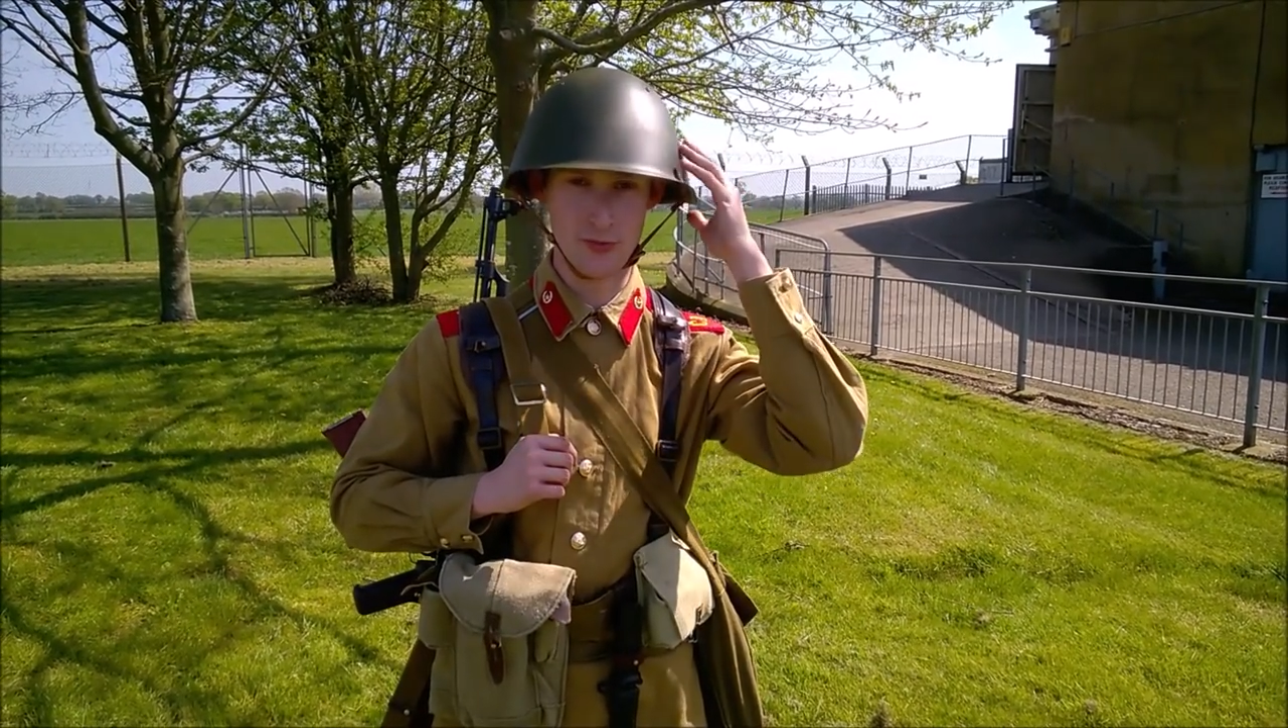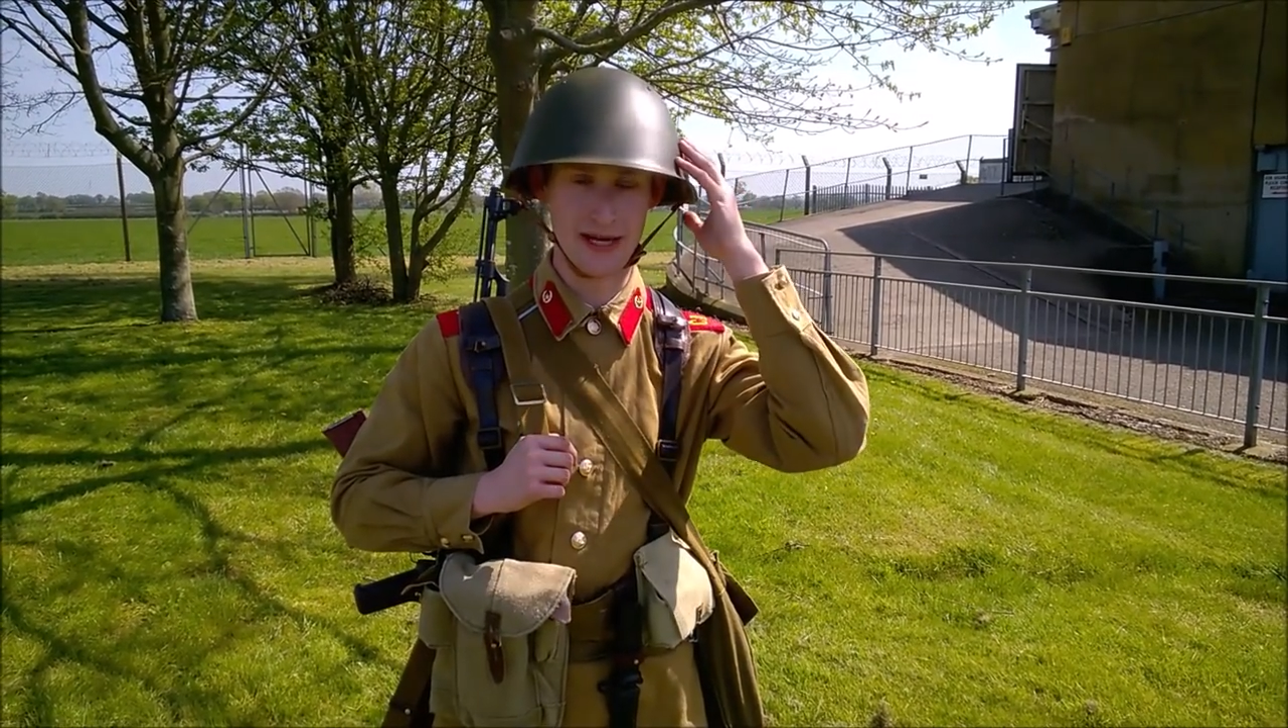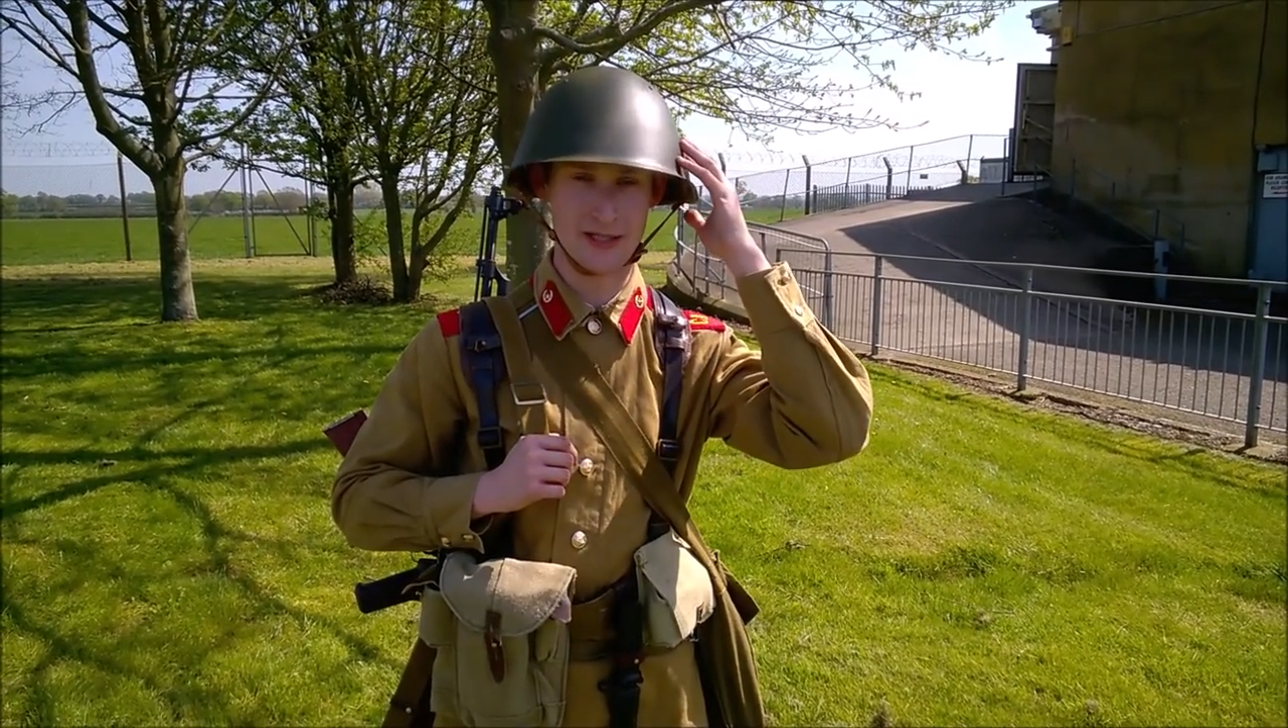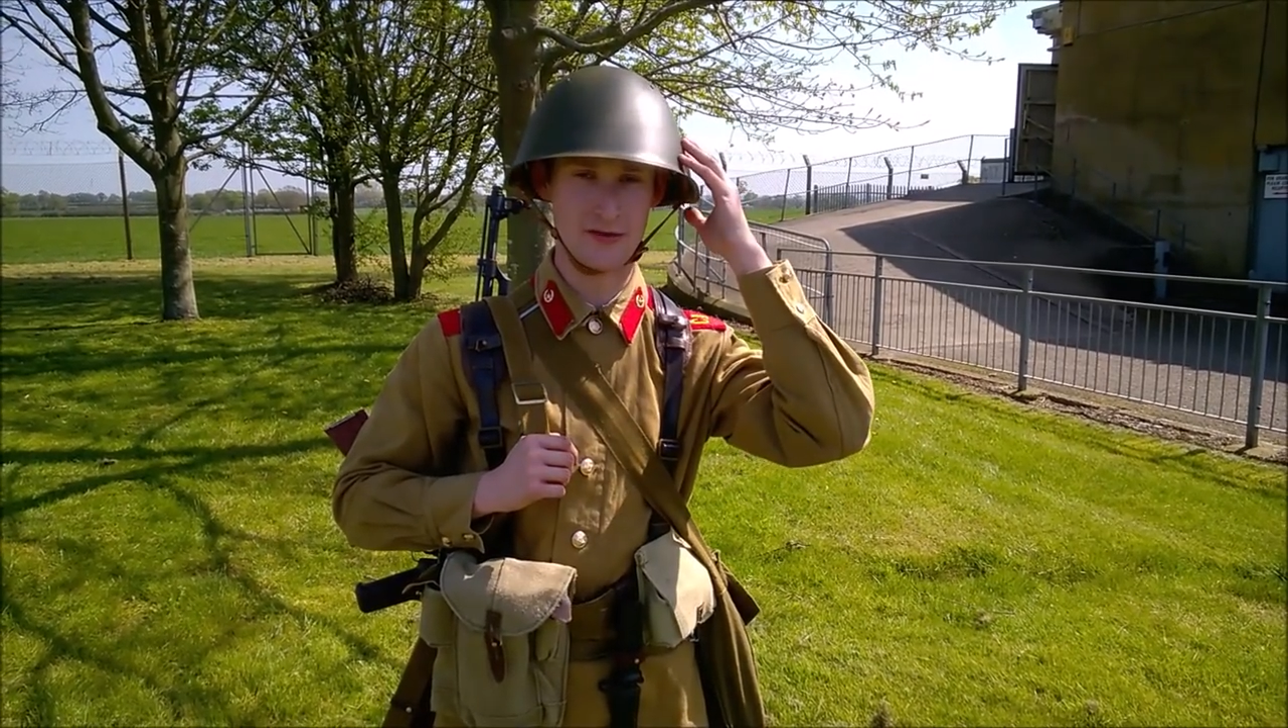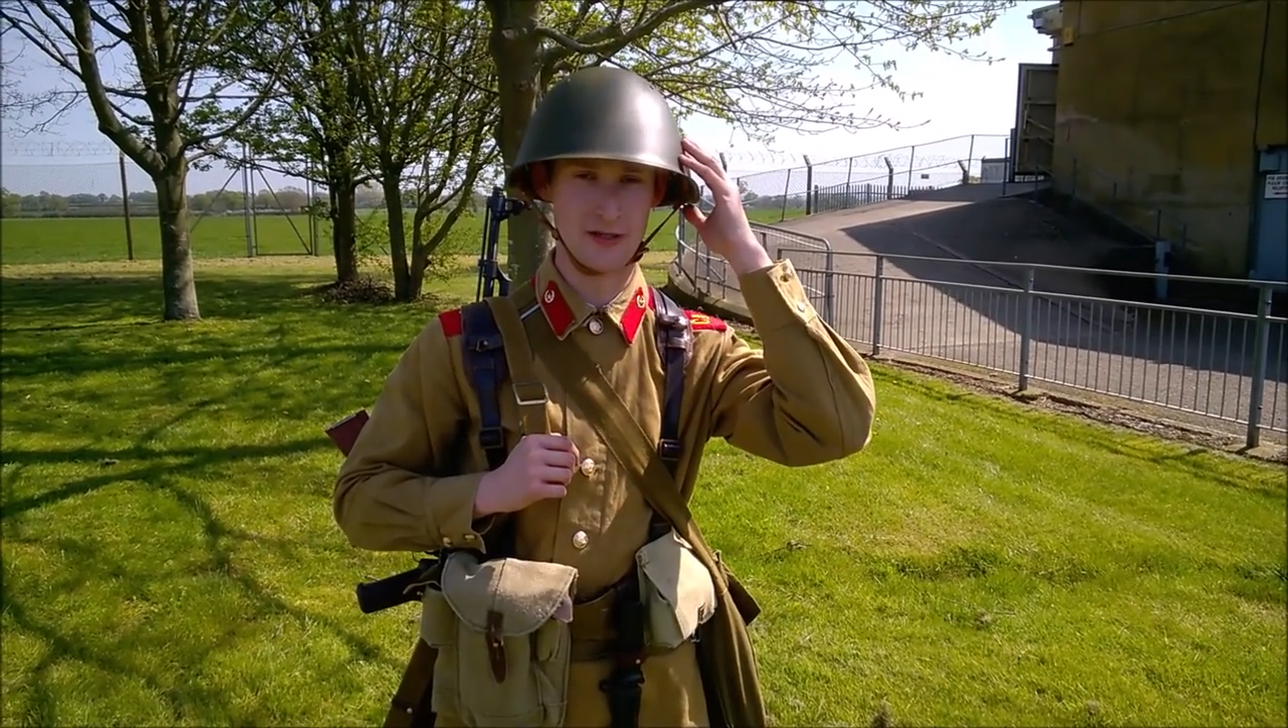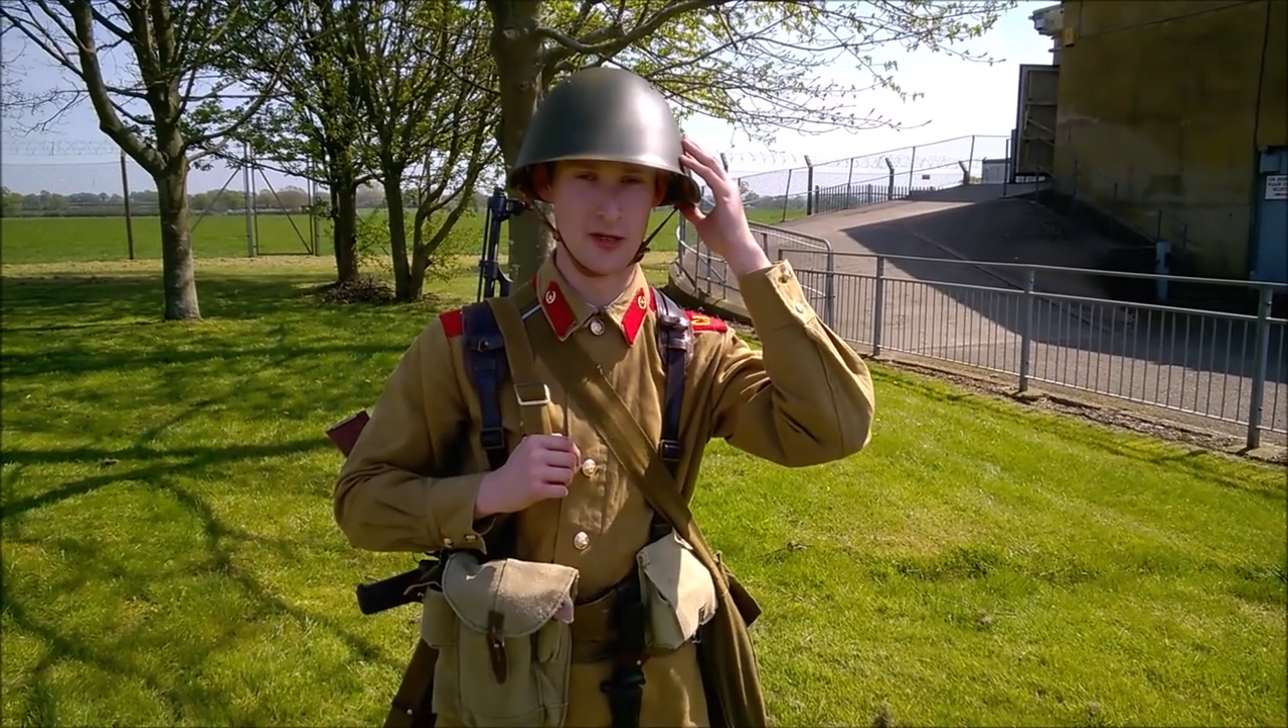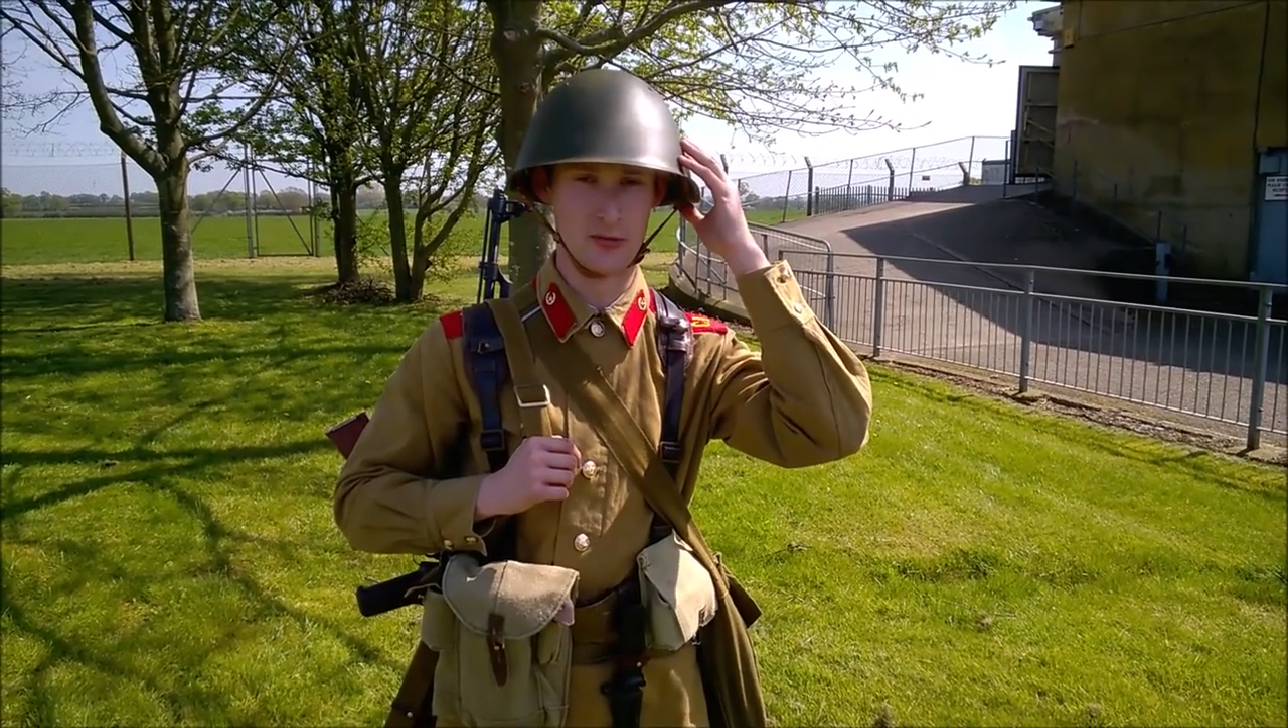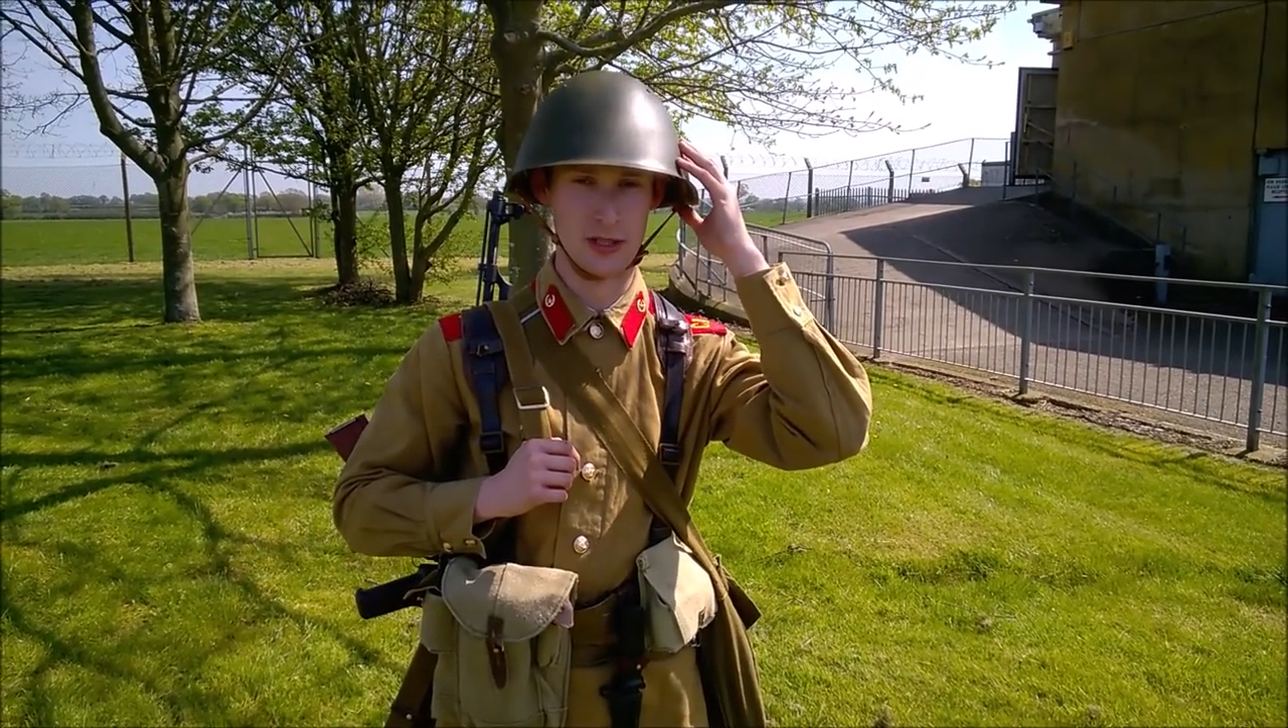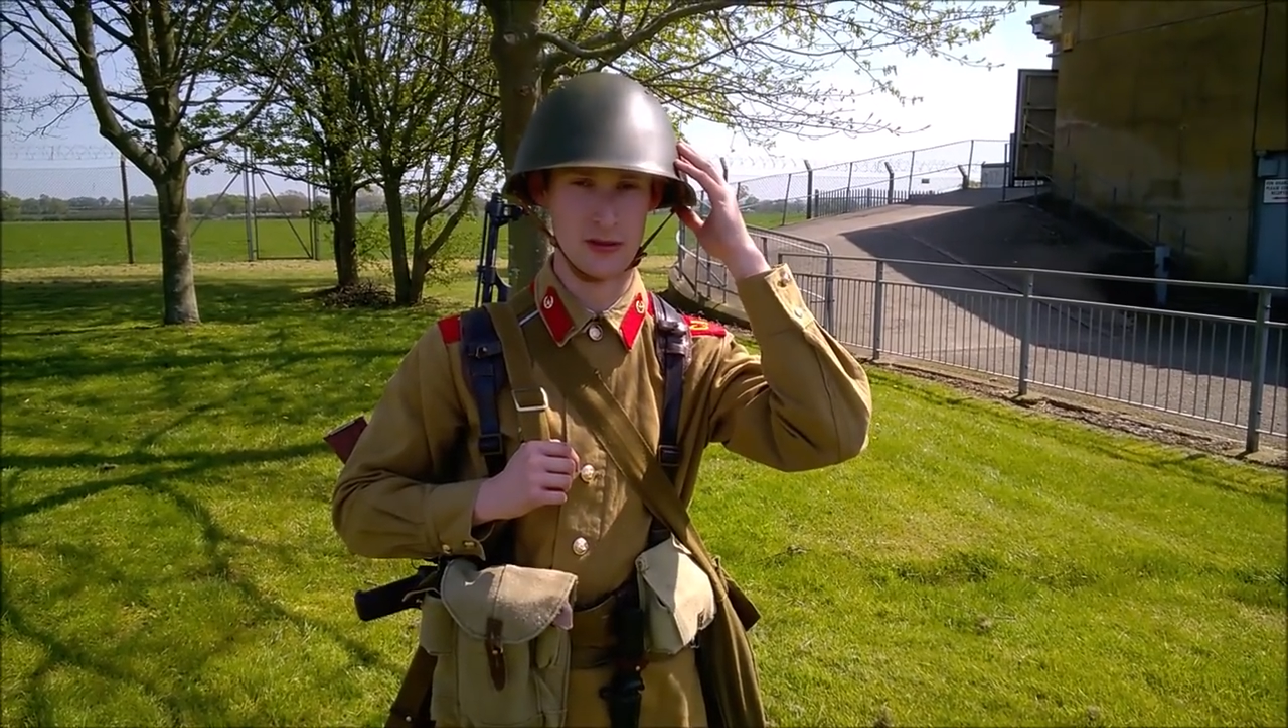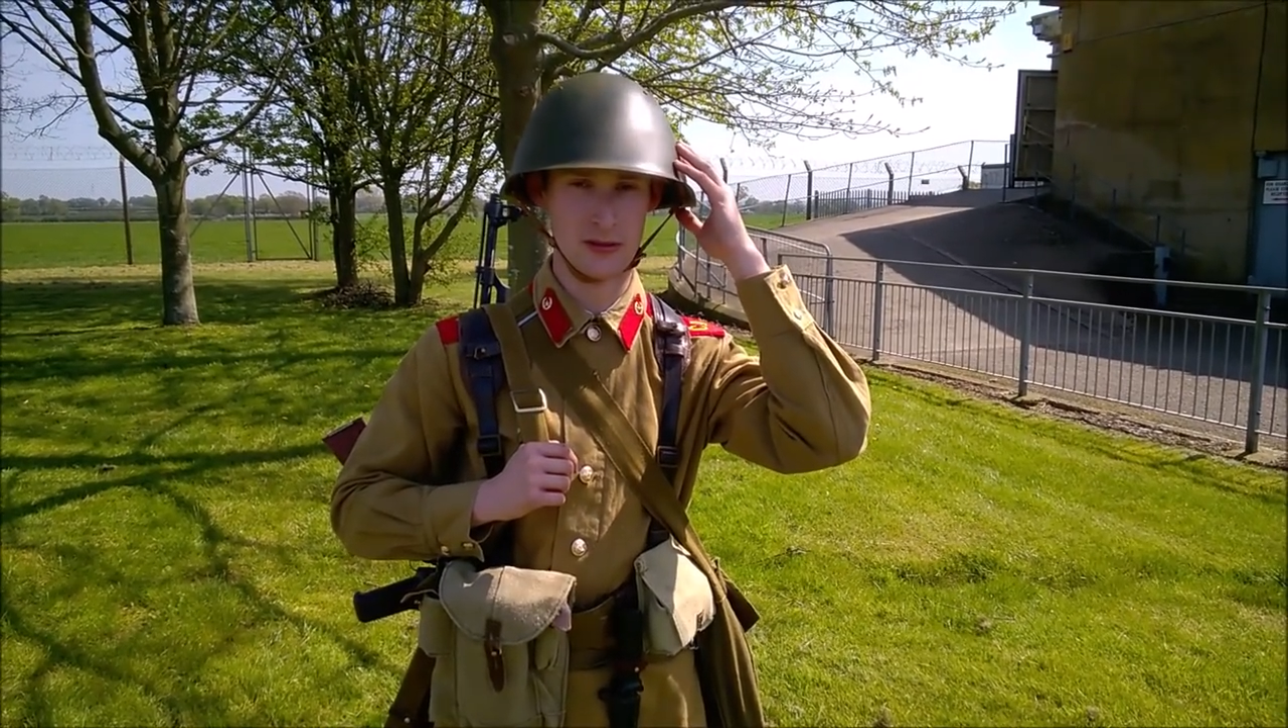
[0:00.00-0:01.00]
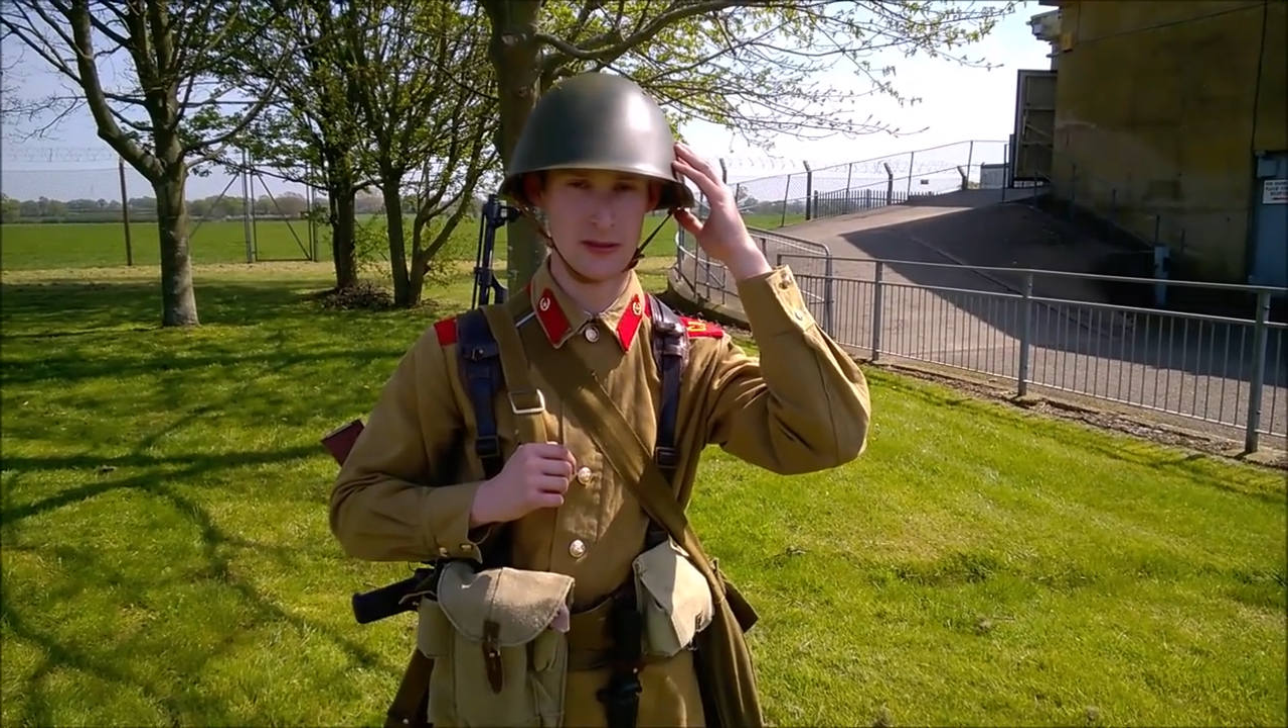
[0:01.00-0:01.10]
pattern of helmet,